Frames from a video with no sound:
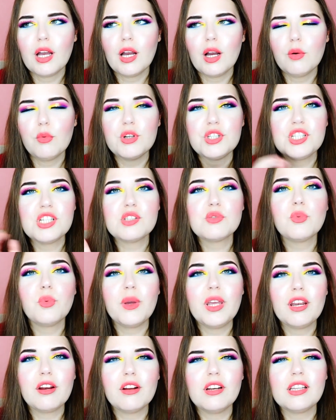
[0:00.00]
Which is
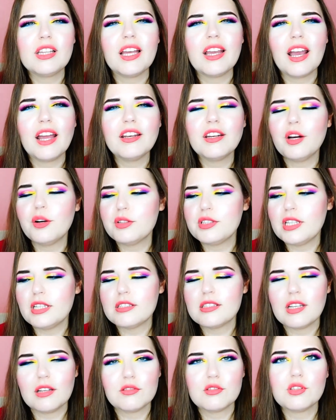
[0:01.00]
weird. Like, I know it
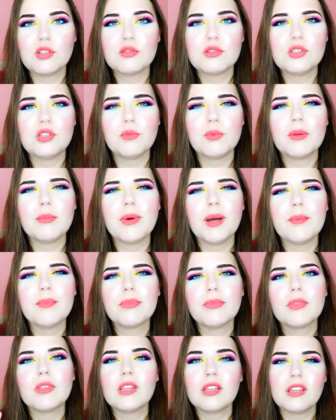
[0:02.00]
sounds so stupid, but
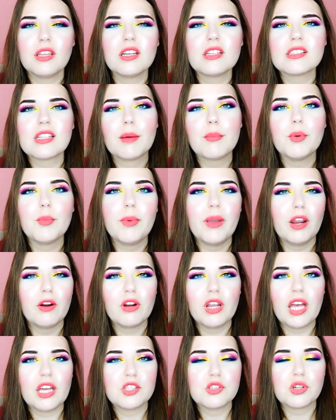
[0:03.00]
the thing is, I'm a
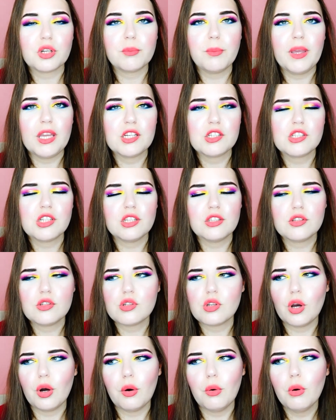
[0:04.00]
bariatric patient,
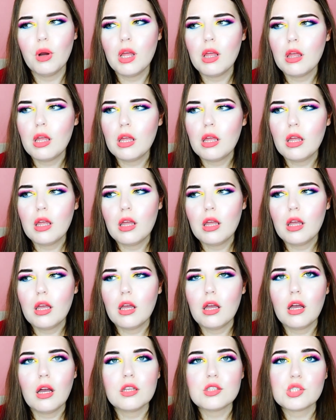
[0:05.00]
so
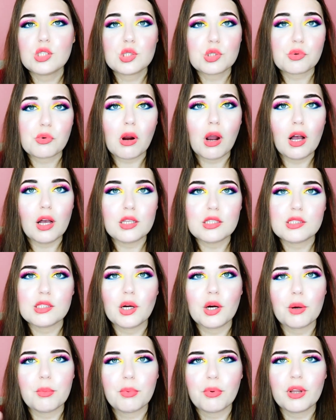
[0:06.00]
straws
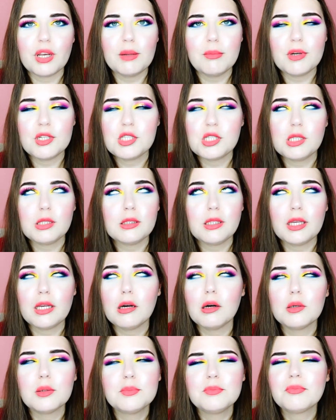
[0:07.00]
are pretty much
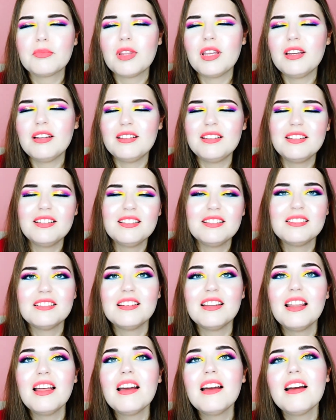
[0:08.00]
illegal.
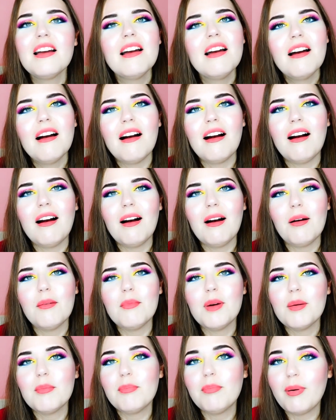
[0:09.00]

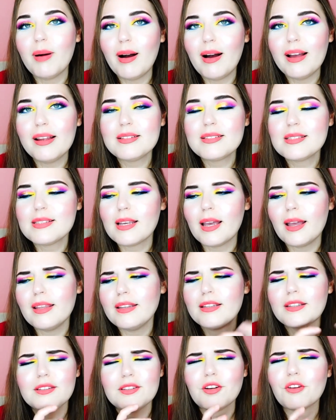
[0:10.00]
But
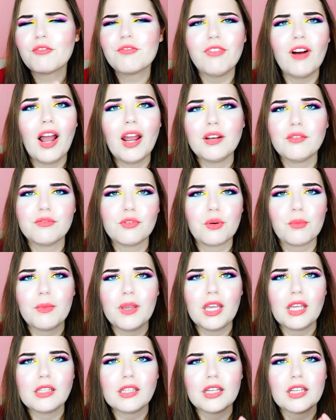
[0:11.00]
they're fine for
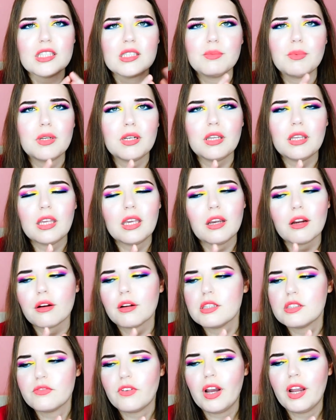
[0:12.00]
me. Like, it's been a year,
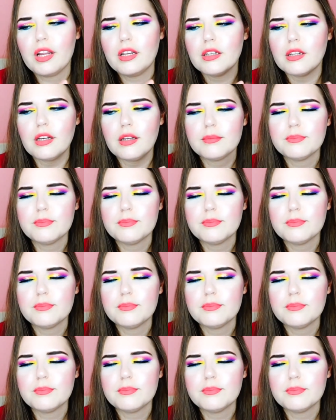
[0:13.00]
it's fine.